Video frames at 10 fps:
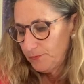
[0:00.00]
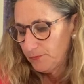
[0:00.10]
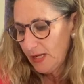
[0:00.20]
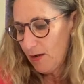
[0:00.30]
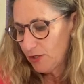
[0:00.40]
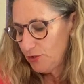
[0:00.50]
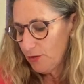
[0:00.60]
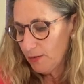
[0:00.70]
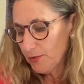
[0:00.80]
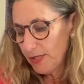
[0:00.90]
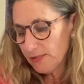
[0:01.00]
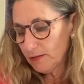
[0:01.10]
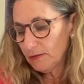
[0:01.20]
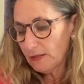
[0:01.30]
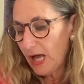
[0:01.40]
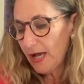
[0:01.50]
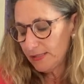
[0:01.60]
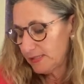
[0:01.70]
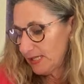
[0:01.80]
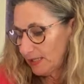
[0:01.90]
Now, a cucumber is a lot,
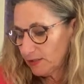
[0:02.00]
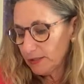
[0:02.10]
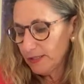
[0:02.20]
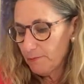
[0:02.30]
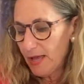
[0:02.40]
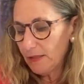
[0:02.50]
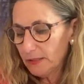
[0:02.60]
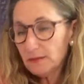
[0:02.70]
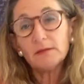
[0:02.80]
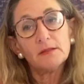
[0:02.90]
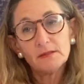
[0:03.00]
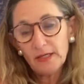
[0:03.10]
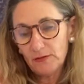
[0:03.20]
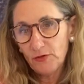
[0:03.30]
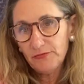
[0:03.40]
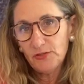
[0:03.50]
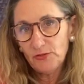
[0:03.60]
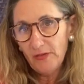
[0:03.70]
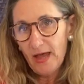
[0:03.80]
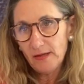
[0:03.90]
it's technically a melon. I don't know if you
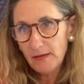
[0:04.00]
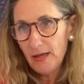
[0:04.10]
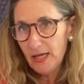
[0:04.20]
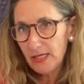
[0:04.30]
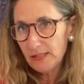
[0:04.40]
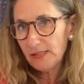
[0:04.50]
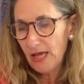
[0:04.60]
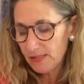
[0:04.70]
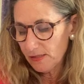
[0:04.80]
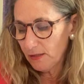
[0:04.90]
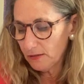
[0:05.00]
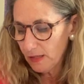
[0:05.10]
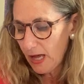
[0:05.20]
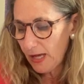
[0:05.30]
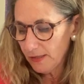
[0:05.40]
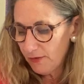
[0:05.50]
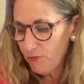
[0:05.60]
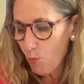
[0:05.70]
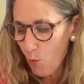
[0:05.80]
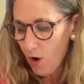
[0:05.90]
knew that. It has a lot
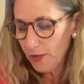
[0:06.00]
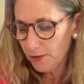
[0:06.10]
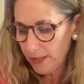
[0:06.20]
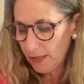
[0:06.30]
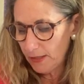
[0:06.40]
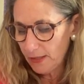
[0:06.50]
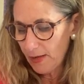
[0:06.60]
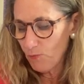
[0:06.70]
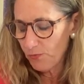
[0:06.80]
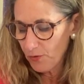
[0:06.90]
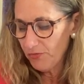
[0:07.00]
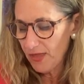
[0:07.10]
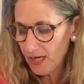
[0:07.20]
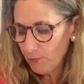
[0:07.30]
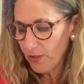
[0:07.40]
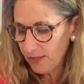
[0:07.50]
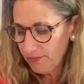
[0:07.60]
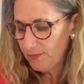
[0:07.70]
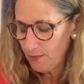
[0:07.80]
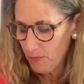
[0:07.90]
of water in it. And the thing, I what to,
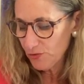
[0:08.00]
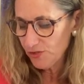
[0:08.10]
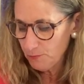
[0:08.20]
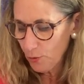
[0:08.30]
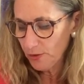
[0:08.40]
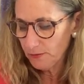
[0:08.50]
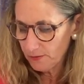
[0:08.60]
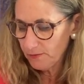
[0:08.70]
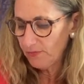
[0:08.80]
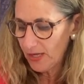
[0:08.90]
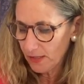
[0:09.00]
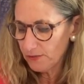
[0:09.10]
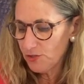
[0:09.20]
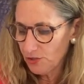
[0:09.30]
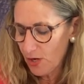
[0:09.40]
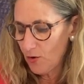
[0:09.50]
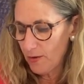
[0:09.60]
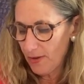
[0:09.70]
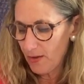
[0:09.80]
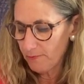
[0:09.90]
the most important thing to know
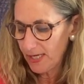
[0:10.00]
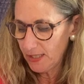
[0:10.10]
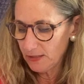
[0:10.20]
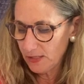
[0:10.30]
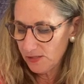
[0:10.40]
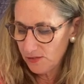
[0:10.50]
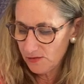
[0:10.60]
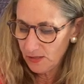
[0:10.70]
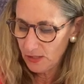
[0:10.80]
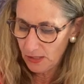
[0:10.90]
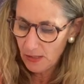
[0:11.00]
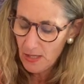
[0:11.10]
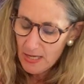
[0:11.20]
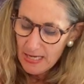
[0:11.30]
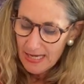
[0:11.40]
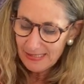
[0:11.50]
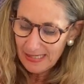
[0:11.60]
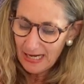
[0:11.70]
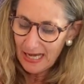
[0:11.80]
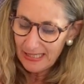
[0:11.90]
about making this tzatziki is
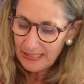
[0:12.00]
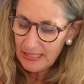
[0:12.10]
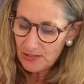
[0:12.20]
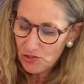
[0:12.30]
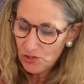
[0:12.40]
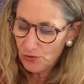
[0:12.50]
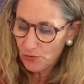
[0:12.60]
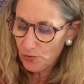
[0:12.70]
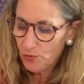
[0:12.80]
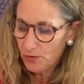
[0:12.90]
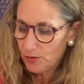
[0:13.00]
that I need to